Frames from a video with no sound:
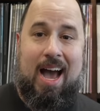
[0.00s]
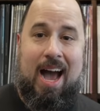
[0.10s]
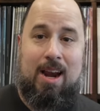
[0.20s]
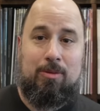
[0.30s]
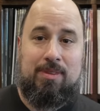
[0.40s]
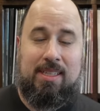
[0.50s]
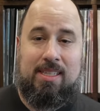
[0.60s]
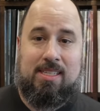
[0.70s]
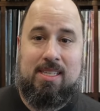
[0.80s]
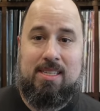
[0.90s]
I don't think
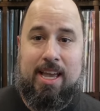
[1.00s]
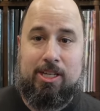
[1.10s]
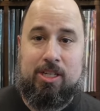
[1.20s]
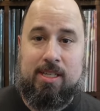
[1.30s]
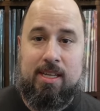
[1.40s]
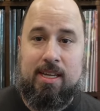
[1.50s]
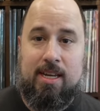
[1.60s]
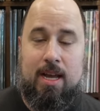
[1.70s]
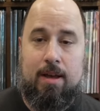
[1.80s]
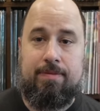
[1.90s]
this is actually getting
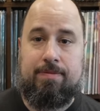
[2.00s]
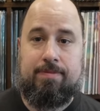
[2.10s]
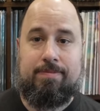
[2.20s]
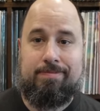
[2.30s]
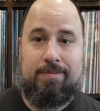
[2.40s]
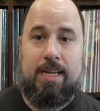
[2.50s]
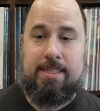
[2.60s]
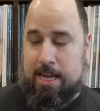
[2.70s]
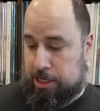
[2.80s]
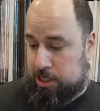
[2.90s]
enough
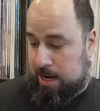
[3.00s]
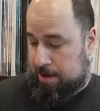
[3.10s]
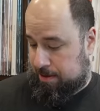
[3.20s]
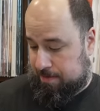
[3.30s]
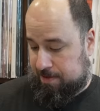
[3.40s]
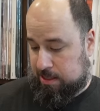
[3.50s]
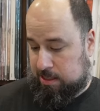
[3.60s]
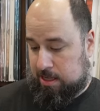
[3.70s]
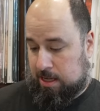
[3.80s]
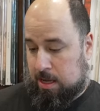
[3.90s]
attention out in the
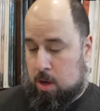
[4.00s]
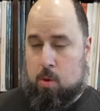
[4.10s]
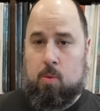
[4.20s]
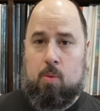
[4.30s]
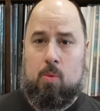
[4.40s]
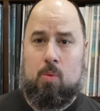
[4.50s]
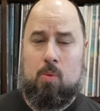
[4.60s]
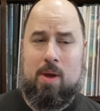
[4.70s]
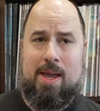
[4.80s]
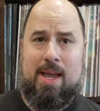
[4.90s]
VC.
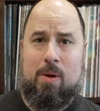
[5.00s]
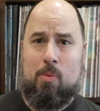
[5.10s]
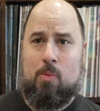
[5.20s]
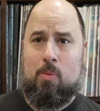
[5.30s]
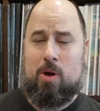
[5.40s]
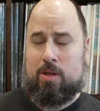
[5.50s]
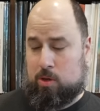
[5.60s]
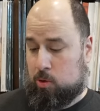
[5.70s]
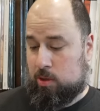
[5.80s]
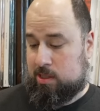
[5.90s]
One of the
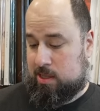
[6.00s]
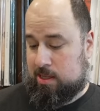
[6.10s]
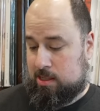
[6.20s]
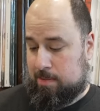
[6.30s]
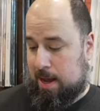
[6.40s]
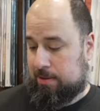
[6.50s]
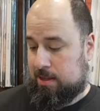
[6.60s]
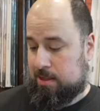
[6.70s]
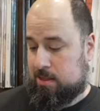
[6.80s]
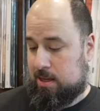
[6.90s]
coolest things about
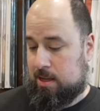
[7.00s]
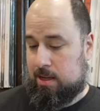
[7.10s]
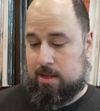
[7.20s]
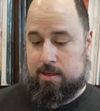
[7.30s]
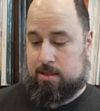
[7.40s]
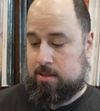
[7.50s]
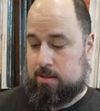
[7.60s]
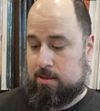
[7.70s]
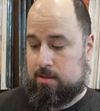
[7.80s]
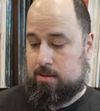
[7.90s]
this
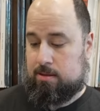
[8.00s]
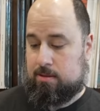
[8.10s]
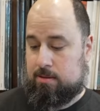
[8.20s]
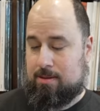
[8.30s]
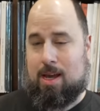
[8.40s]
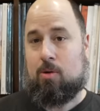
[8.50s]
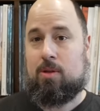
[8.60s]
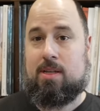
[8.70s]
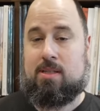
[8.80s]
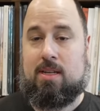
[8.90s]
is not
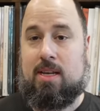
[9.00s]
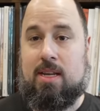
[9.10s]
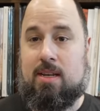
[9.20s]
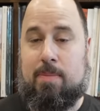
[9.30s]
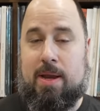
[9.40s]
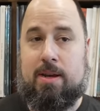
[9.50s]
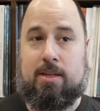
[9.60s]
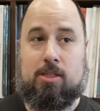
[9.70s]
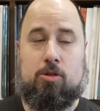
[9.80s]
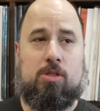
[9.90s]
only is it an independent
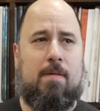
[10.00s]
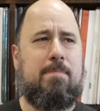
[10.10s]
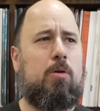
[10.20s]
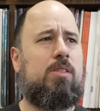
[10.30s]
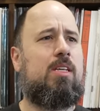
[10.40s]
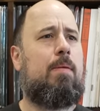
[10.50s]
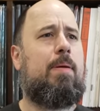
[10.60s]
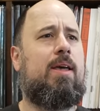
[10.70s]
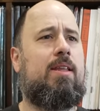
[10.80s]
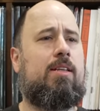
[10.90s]
exclusive, most
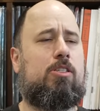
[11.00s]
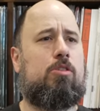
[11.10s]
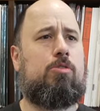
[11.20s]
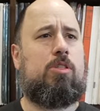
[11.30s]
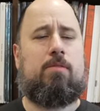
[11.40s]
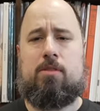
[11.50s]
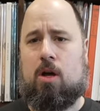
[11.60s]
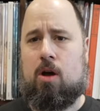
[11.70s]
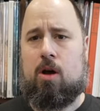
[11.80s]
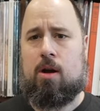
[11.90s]
independent exclusives
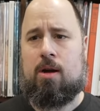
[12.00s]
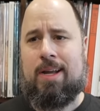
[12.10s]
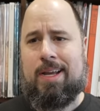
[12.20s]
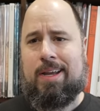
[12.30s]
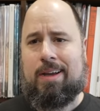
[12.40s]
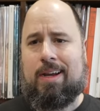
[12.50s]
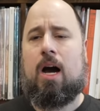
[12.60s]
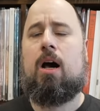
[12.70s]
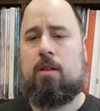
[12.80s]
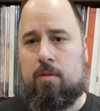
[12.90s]
are
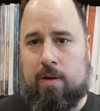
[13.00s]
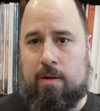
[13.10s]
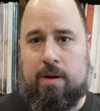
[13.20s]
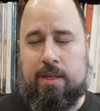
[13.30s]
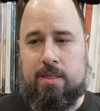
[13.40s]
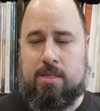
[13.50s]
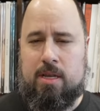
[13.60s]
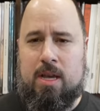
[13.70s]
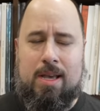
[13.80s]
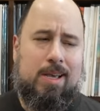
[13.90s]
color variants.
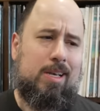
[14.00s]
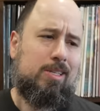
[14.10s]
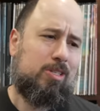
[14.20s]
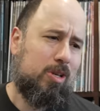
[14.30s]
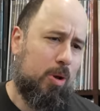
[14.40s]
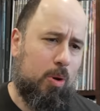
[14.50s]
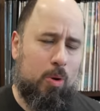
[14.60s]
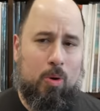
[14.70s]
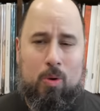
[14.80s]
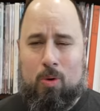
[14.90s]

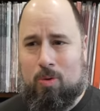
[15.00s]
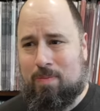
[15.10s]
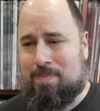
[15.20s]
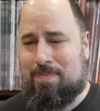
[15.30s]
So